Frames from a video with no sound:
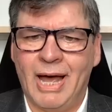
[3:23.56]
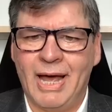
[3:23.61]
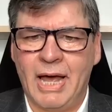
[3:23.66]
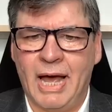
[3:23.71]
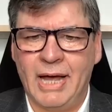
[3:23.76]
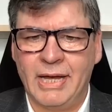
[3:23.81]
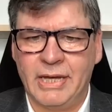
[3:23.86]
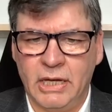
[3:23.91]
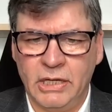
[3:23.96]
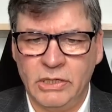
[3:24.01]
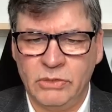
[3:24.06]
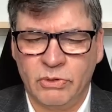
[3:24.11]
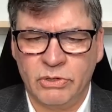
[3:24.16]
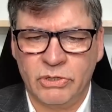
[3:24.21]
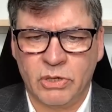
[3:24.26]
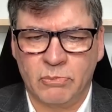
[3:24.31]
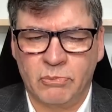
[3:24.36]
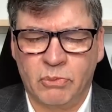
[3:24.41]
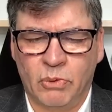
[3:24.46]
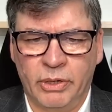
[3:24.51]
I guess we
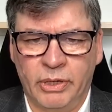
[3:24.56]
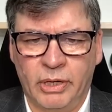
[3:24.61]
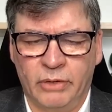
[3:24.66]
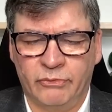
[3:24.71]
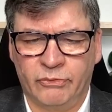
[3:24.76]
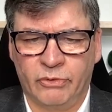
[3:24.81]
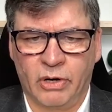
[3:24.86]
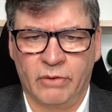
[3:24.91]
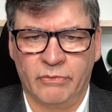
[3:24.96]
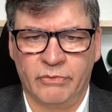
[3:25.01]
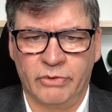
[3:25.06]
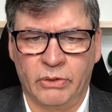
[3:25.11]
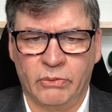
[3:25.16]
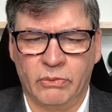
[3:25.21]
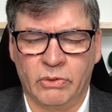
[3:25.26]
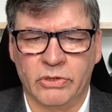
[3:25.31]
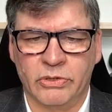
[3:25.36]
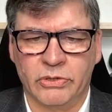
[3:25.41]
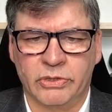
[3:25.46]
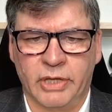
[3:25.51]
should point out for our
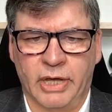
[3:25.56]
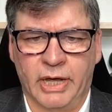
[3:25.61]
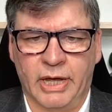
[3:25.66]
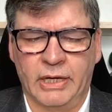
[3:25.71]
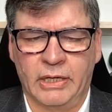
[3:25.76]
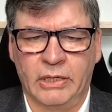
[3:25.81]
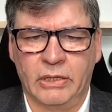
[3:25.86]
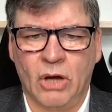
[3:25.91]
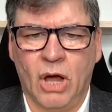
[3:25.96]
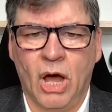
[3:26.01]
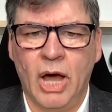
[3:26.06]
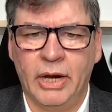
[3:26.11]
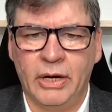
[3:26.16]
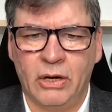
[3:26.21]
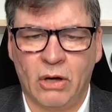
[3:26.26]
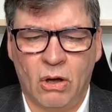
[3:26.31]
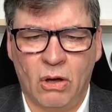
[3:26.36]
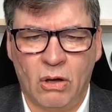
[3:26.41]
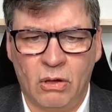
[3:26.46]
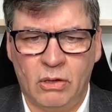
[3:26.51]
viewers that
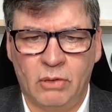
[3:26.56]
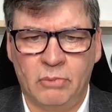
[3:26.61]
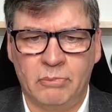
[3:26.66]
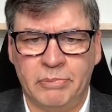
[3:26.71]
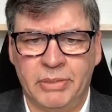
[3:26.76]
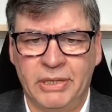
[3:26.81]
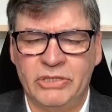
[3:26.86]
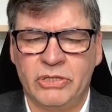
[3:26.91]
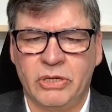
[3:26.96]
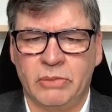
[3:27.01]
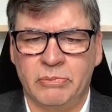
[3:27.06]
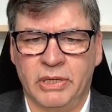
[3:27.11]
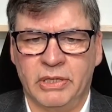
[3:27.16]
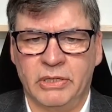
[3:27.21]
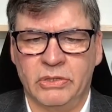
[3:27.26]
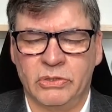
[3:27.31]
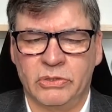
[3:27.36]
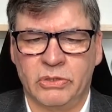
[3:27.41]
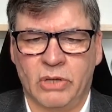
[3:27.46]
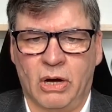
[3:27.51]
not all
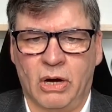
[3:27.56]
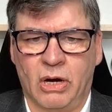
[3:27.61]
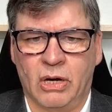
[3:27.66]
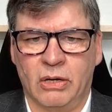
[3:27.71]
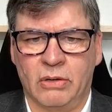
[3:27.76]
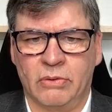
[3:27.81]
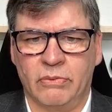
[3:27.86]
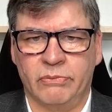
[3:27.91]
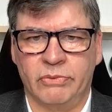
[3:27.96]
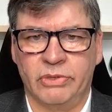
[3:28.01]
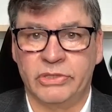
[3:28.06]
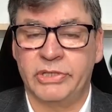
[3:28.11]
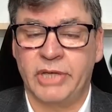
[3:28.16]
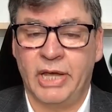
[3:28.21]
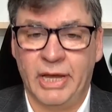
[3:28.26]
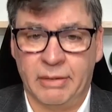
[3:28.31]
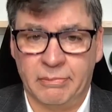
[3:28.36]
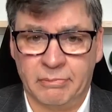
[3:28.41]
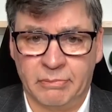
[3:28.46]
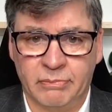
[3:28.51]
bitumens are the
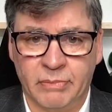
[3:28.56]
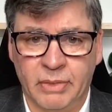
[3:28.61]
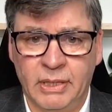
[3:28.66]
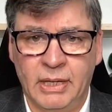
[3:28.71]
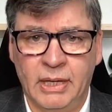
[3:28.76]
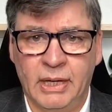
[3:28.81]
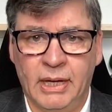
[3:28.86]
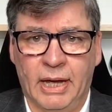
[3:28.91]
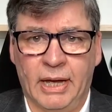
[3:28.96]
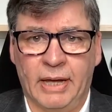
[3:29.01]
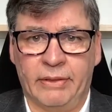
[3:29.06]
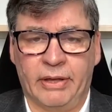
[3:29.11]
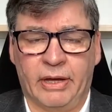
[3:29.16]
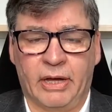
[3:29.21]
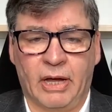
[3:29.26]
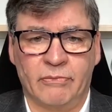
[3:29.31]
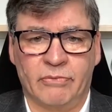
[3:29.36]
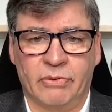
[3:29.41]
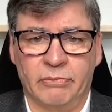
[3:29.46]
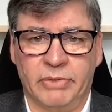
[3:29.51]
same. They
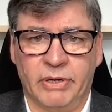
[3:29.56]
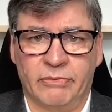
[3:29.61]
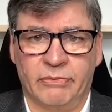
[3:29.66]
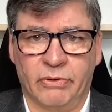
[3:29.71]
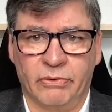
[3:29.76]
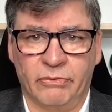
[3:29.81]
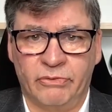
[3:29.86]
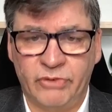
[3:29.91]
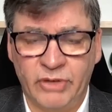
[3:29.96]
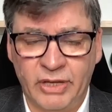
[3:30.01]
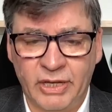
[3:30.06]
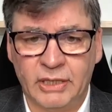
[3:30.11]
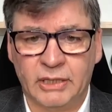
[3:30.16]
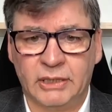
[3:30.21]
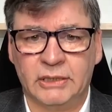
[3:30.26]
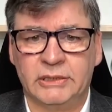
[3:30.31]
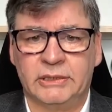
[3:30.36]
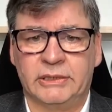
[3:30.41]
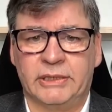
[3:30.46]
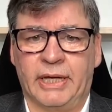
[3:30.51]
come from different
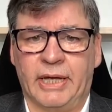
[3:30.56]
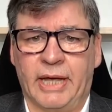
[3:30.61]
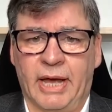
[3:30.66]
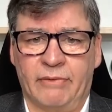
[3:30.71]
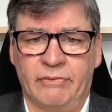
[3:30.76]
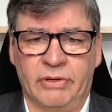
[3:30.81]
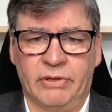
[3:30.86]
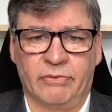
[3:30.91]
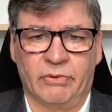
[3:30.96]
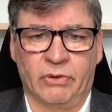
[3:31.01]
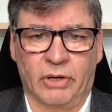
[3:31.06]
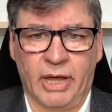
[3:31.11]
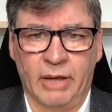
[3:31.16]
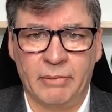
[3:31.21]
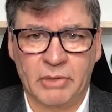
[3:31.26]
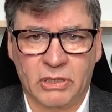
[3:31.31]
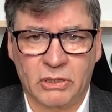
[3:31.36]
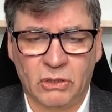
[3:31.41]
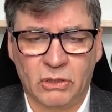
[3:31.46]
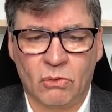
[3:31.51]
fields, they have different
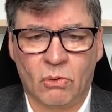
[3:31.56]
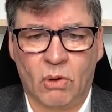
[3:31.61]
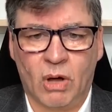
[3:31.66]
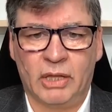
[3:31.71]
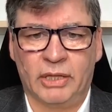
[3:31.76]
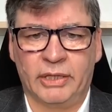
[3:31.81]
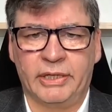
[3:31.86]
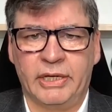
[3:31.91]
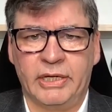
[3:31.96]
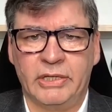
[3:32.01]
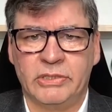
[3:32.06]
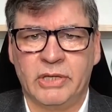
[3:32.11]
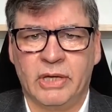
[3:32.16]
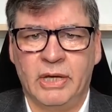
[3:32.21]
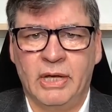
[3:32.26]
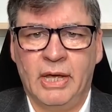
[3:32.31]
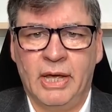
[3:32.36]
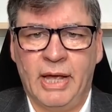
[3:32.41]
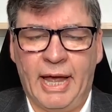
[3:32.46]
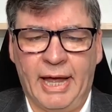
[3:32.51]
chemical qualities.
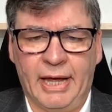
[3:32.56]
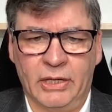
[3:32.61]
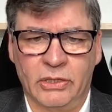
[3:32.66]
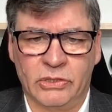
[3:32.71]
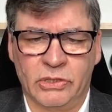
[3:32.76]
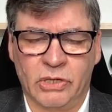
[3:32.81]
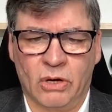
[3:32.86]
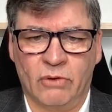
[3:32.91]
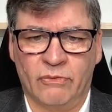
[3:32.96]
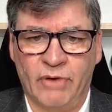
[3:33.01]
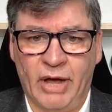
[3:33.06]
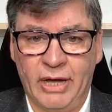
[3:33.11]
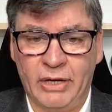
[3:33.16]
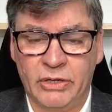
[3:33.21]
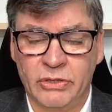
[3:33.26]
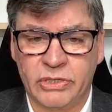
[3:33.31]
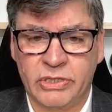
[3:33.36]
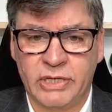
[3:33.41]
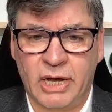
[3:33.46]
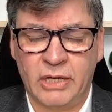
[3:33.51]
And so if I
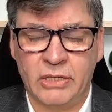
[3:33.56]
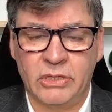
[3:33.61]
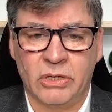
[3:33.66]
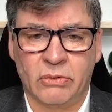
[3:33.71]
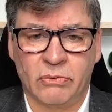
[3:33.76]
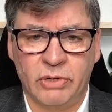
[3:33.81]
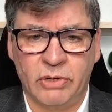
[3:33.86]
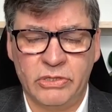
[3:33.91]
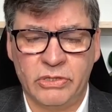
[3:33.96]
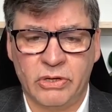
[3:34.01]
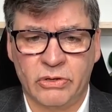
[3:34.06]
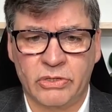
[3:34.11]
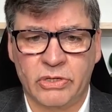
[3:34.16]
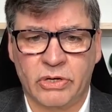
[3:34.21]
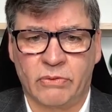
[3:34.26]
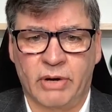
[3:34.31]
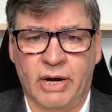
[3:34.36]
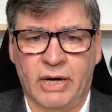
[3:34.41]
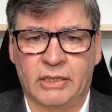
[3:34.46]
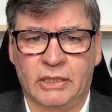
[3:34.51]
understand your research
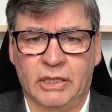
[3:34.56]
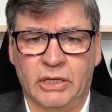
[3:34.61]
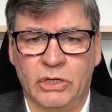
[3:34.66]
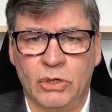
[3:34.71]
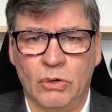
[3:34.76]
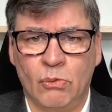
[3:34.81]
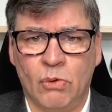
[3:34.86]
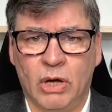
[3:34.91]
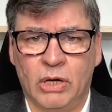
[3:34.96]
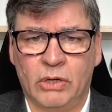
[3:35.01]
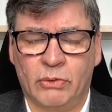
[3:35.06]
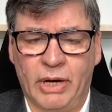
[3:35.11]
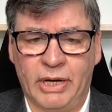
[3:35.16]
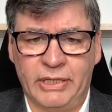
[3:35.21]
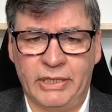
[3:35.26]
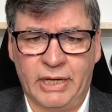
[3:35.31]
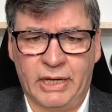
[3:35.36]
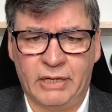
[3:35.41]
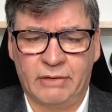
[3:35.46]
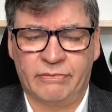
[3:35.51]
correctly, you want to
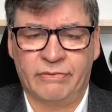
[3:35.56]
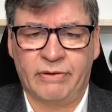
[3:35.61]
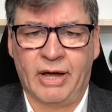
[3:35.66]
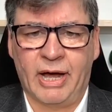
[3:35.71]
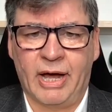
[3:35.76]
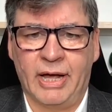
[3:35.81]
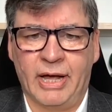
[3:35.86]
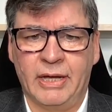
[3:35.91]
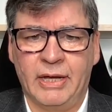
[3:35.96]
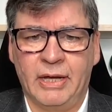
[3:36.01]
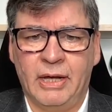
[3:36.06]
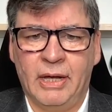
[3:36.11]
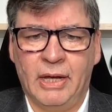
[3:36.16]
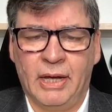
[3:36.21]
identify